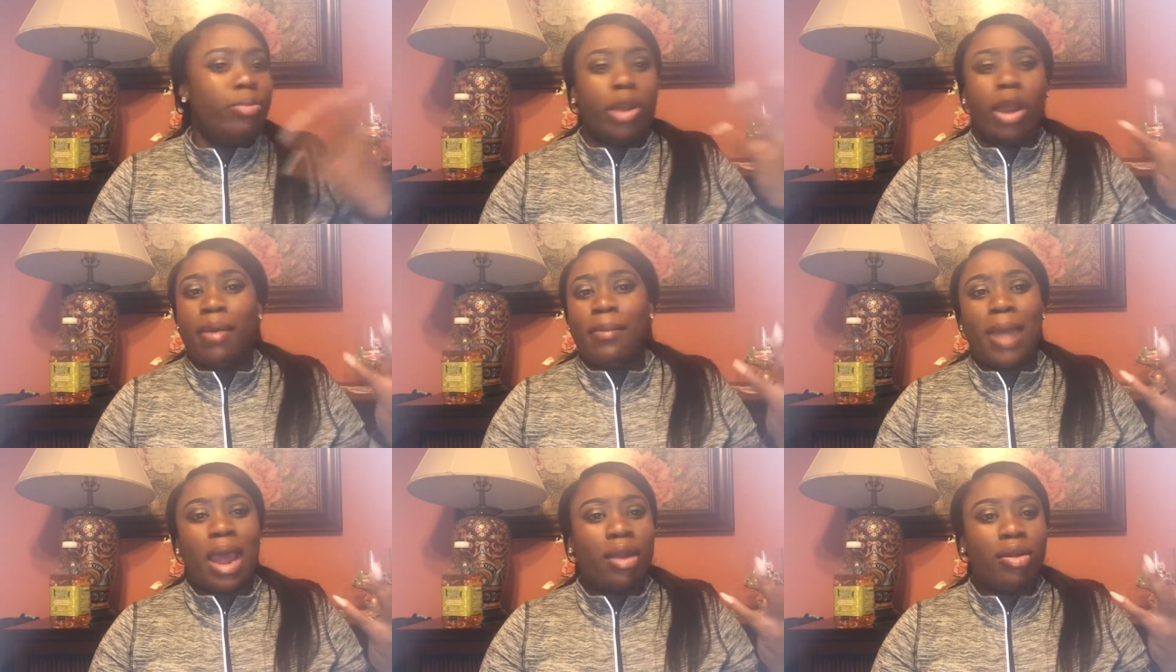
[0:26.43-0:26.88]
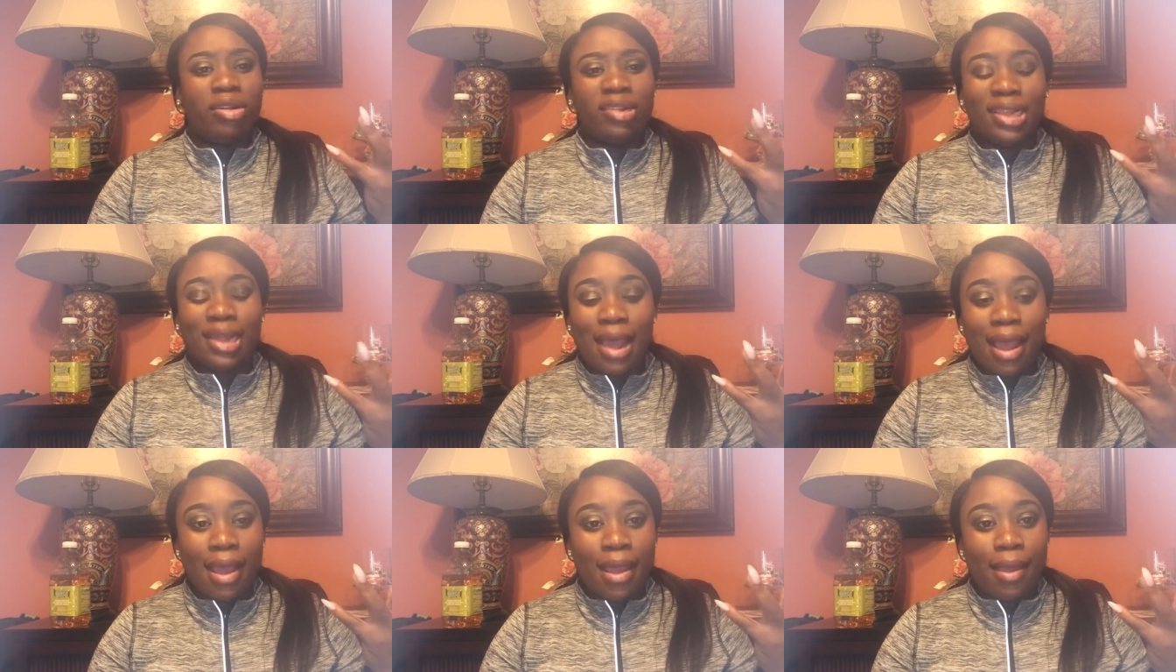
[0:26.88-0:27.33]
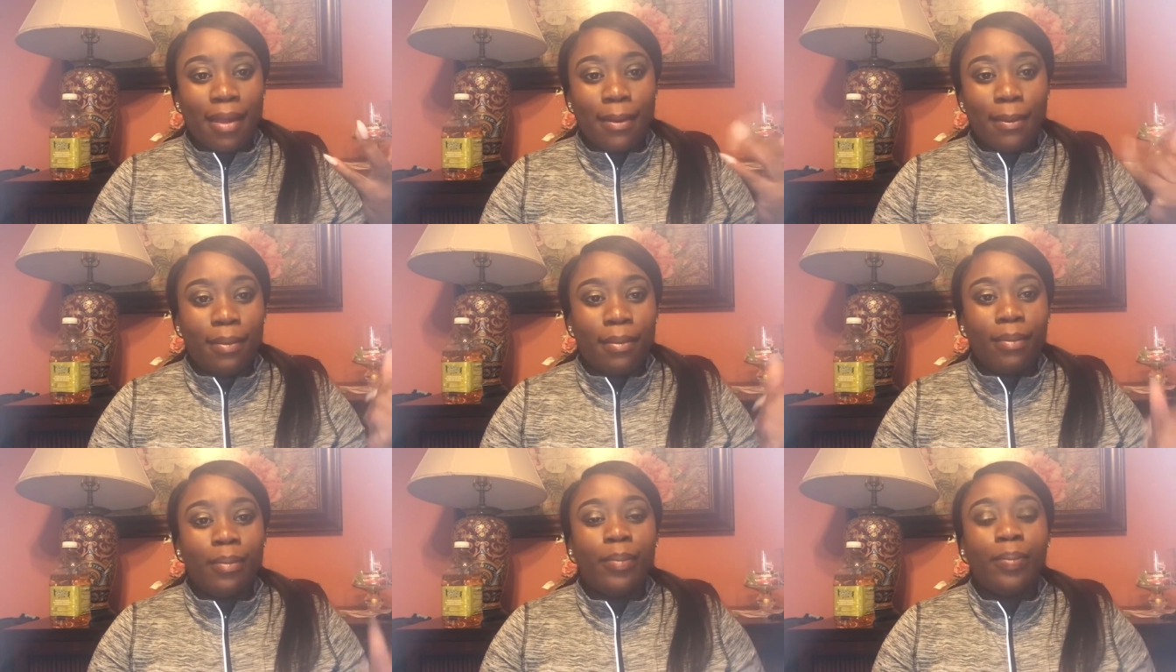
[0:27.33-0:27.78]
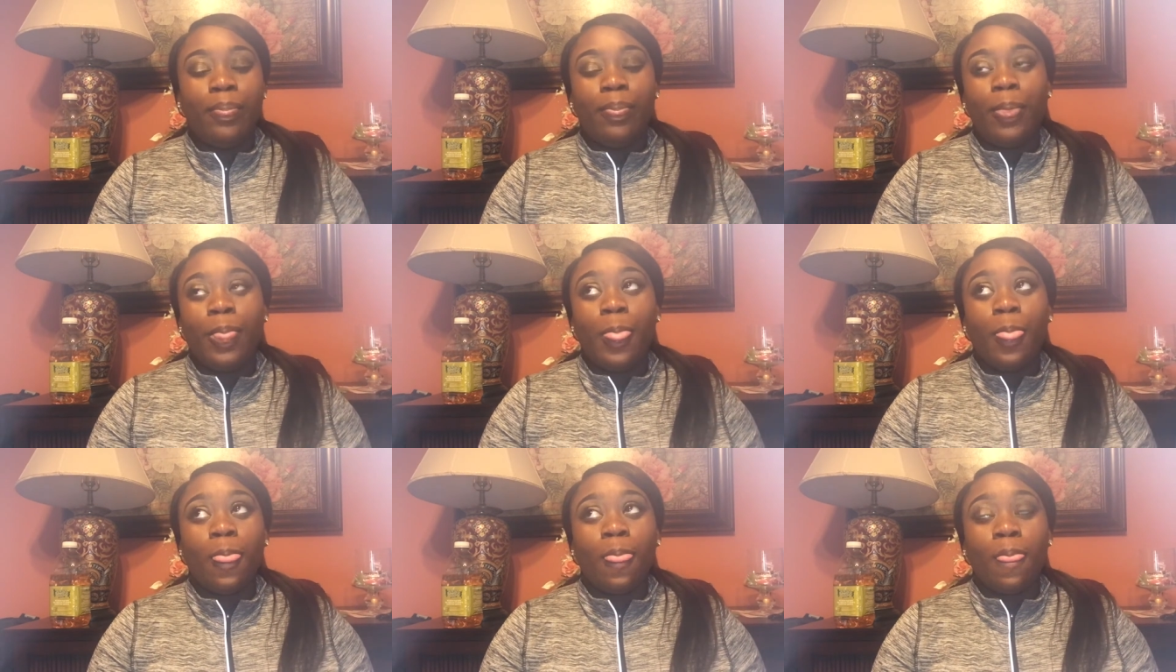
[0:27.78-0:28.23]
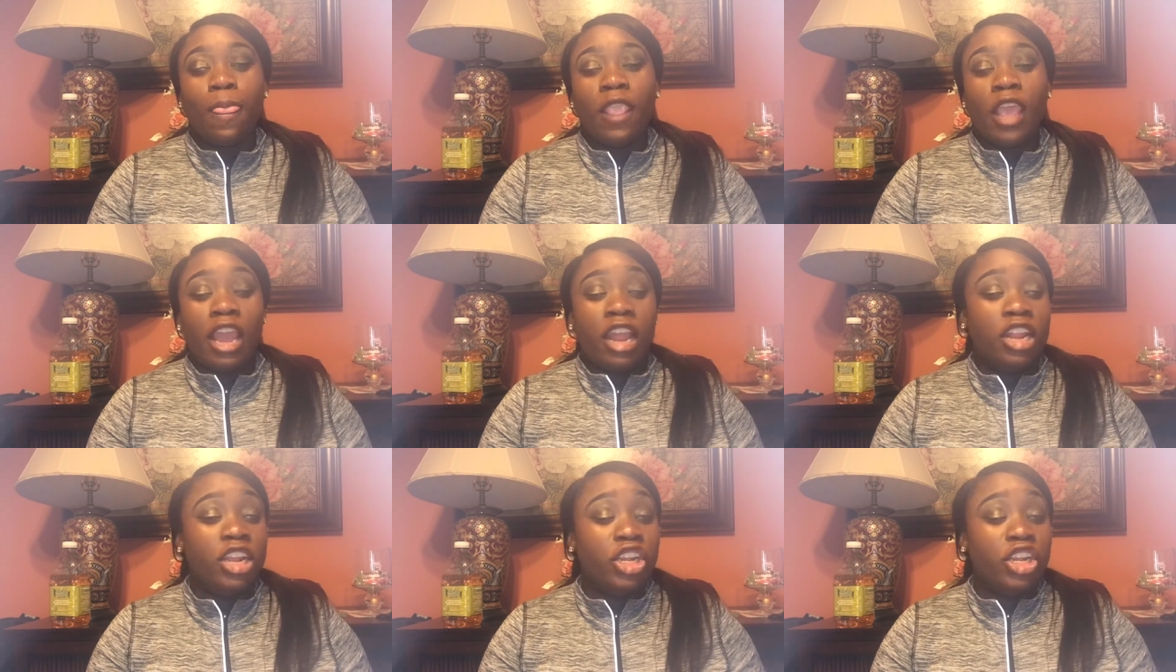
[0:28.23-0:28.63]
amount of time? And